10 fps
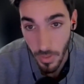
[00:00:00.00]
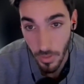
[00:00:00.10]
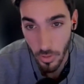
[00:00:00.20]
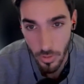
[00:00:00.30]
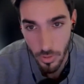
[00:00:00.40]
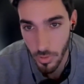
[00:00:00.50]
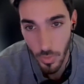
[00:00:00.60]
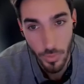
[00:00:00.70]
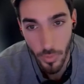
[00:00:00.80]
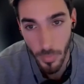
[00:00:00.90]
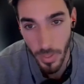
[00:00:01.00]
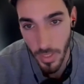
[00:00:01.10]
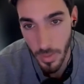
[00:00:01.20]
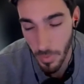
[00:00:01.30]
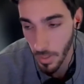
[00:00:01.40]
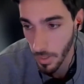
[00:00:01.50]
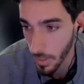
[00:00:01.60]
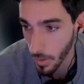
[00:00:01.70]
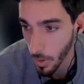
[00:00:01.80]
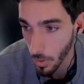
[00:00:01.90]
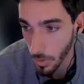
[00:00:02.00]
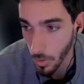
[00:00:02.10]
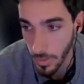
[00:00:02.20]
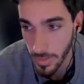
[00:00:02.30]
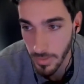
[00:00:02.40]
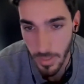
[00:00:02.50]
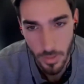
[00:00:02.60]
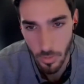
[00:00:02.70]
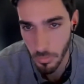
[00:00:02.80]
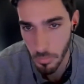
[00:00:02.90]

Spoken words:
You can just search for my name on LinkedIn.